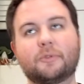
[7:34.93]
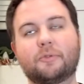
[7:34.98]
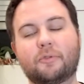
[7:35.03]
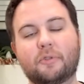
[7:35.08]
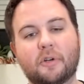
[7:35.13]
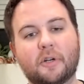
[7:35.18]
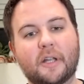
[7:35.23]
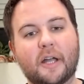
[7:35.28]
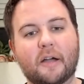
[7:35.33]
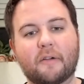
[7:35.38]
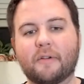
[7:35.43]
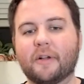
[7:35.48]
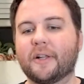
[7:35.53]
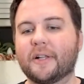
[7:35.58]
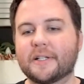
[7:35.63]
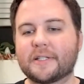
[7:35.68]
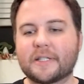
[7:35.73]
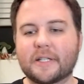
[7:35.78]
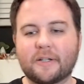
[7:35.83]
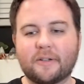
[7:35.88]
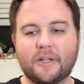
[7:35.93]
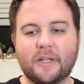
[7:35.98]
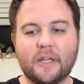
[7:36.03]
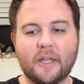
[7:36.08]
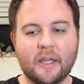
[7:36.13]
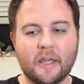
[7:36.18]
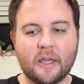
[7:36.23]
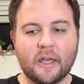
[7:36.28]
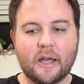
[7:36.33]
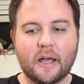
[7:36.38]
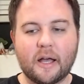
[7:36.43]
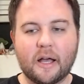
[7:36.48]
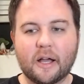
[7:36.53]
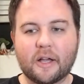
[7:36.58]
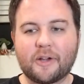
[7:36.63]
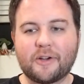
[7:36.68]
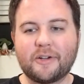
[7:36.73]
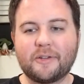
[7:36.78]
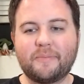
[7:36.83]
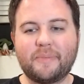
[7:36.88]
or not realistically uh,
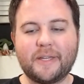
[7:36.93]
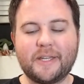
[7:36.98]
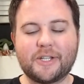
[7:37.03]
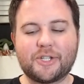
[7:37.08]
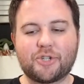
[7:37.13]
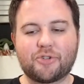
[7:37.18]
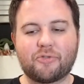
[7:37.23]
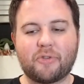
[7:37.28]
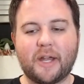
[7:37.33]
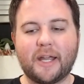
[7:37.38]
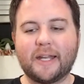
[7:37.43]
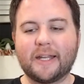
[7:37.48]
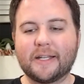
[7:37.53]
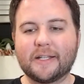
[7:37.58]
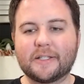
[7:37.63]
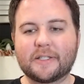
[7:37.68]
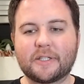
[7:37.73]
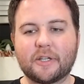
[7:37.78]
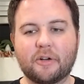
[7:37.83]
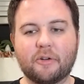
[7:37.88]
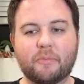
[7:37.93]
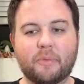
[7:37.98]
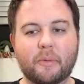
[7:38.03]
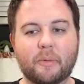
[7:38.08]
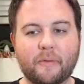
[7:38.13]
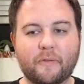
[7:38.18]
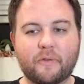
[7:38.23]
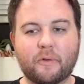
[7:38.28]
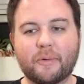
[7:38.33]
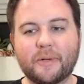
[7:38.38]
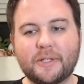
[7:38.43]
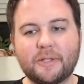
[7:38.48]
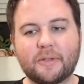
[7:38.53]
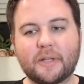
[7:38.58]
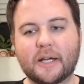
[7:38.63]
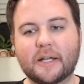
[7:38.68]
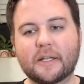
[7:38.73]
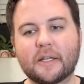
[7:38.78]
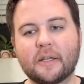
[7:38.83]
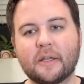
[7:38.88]
could be traded. So, but before we do
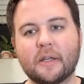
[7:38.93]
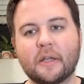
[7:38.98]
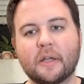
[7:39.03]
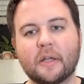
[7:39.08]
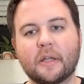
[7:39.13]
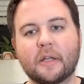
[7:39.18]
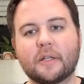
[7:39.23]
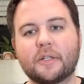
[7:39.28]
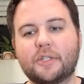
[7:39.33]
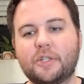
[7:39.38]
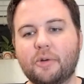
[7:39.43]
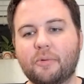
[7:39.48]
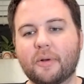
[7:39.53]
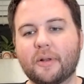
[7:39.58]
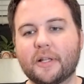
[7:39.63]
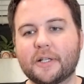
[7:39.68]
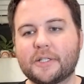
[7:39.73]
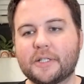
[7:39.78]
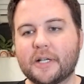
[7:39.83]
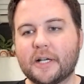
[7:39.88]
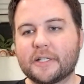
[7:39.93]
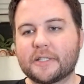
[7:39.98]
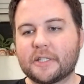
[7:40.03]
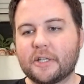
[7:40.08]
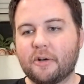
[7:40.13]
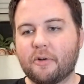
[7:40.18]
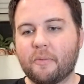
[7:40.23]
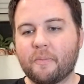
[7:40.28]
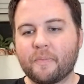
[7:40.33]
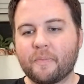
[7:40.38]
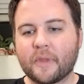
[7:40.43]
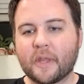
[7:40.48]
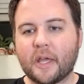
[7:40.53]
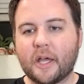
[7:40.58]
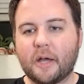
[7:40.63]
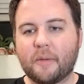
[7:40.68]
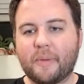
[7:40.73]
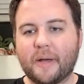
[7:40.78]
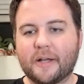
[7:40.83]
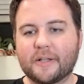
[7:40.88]
that, do want to let you guys know
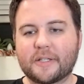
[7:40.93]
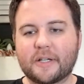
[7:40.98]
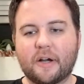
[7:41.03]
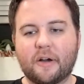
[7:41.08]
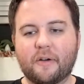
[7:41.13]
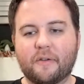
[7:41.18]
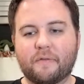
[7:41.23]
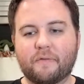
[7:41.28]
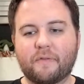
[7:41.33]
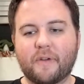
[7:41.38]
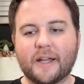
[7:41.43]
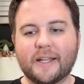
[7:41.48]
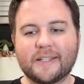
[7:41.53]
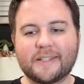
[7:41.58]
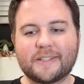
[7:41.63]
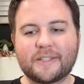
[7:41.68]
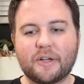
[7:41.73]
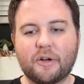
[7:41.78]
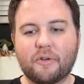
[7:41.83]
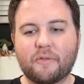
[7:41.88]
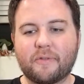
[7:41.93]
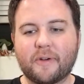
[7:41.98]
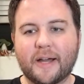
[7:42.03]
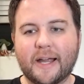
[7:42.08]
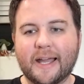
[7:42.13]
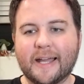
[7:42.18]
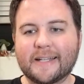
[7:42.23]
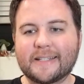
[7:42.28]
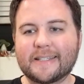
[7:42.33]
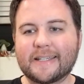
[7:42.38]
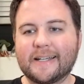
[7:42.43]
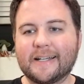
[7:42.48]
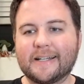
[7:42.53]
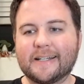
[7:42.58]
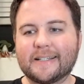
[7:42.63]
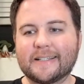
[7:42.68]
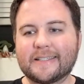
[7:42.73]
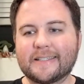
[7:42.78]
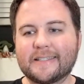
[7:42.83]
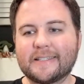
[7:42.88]
about our friends over at
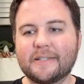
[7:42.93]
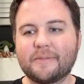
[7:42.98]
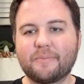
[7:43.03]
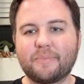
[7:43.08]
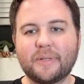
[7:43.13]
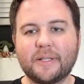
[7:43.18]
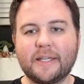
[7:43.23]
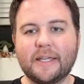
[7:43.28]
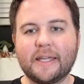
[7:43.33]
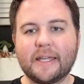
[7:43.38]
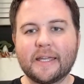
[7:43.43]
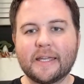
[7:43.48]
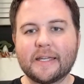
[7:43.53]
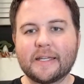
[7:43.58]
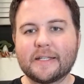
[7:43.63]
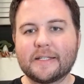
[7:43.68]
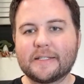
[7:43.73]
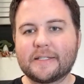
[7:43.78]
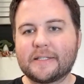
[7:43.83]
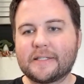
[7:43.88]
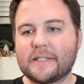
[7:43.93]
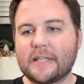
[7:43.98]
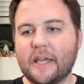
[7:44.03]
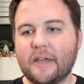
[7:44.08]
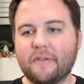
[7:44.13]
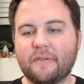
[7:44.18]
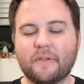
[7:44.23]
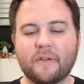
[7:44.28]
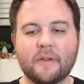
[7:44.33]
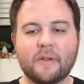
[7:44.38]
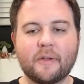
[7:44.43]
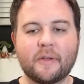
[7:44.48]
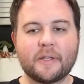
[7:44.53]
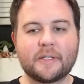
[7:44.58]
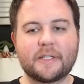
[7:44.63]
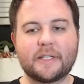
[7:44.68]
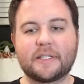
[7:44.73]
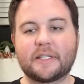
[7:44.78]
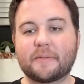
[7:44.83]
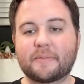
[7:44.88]
uh, Simply Safe.
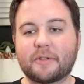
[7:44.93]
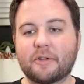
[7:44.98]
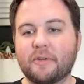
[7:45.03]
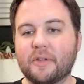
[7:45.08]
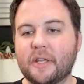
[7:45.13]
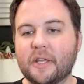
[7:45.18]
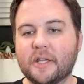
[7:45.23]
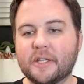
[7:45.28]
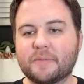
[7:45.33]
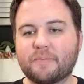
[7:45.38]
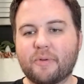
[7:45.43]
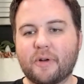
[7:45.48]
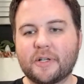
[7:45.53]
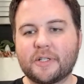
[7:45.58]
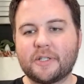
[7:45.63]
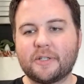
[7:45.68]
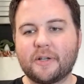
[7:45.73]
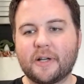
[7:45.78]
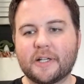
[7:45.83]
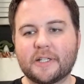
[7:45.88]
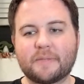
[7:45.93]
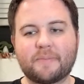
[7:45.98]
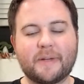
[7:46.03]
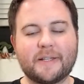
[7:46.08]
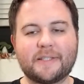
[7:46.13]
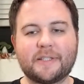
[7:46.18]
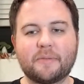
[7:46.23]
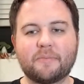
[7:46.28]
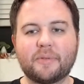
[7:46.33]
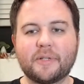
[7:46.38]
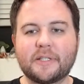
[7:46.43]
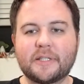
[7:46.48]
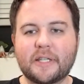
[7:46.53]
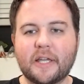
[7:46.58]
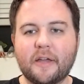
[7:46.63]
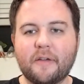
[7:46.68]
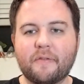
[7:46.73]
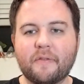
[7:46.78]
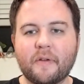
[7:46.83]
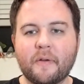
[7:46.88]
Today's episode is brought to you guys by
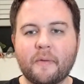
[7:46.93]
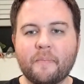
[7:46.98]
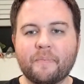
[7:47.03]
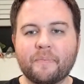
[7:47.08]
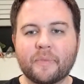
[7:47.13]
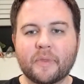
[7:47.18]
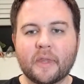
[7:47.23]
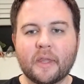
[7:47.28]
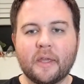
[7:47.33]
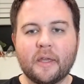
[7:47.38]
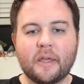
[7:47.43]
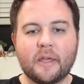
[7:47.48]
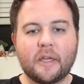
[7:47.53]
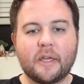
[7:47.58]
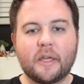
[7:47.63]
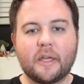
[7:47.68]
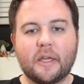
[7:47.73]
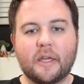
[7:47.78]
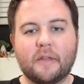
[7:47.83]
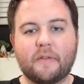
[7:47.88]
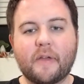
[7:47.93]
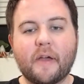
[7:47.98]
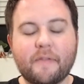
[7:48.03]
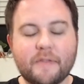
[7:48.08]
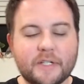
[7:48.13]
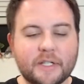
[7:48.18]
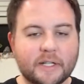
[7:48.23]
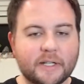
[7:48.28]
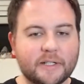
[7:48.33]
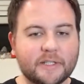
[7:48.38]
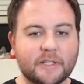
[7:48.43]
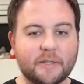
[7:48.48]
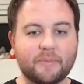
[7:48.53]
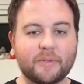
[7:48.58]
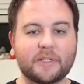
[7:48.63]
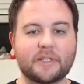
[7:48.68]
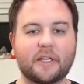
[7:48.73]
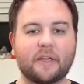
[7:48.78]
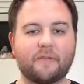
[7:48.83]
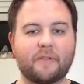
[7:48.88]
SimpliSafe. If you haven't checked out
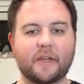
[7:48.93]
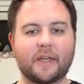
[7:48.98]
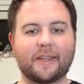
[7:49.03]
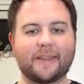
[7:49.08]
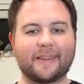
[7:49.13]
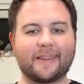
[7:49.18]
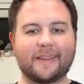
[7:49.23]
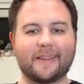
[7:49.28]
SimpliSafe yet,